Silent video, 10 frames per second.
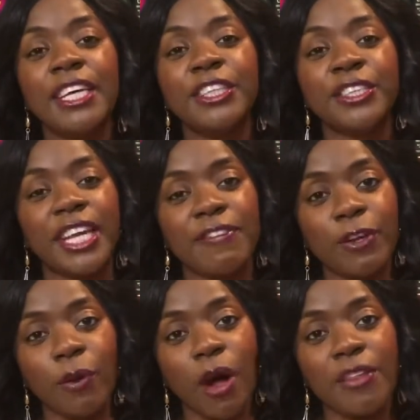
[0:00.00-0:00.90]
to give
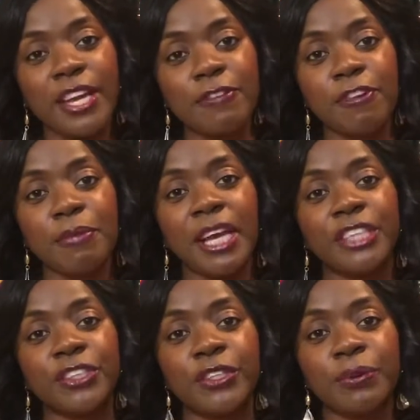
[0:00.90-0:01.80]
you all the
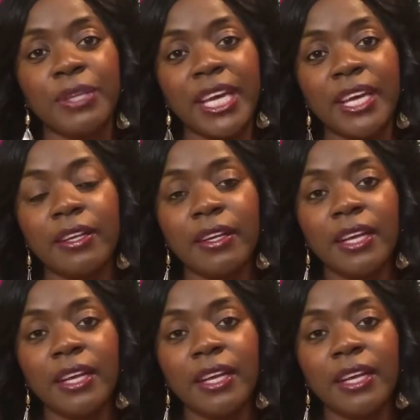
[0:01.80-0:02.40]
information you need.